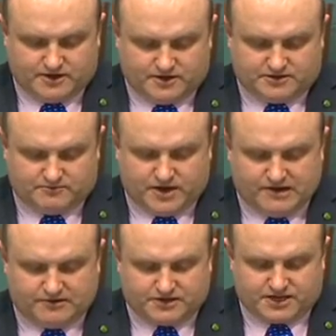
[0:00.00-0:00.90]
some
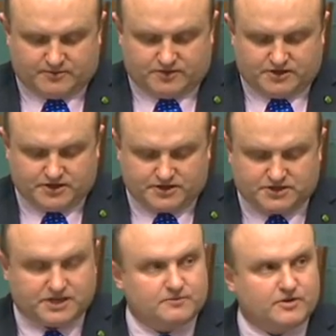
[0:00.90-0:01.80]
parents come to
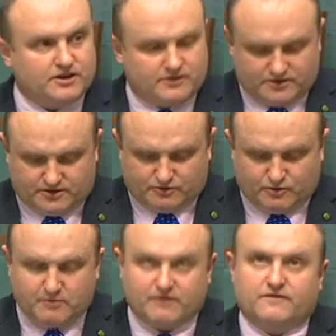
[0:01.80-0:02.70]
see me, the
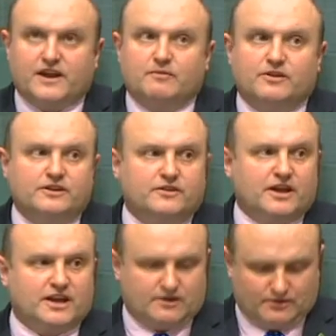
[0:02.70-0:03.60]
Weber family, and
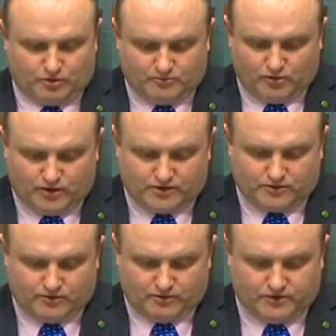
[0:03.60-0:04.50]
they had a little boy
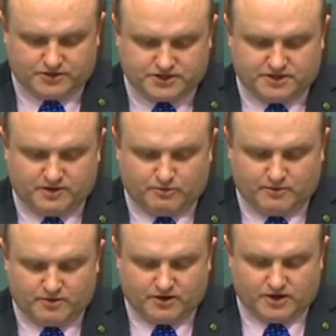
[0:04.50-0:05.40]
called Jimmy
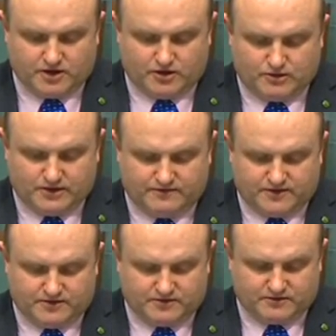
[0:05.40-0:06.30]
Weber who lived
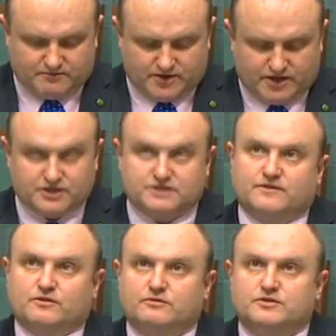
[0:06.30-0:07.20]
in
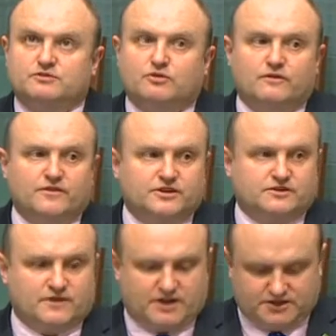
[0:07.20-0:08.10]
Beaconsfield. He was 12 years
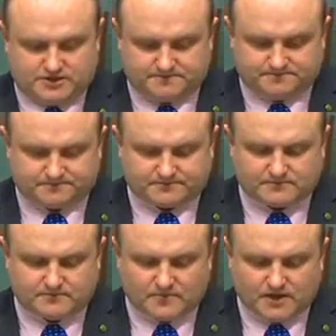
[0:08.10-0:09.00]
of age.
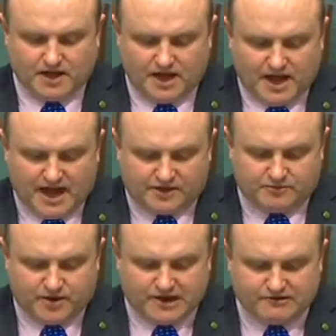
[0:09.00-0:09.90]
And the
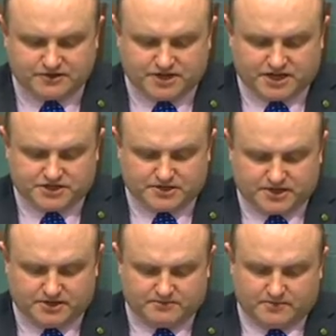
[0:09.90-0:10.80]
parents
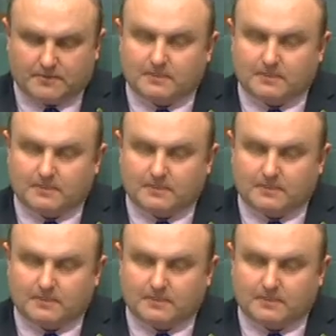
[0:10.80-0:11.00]
actually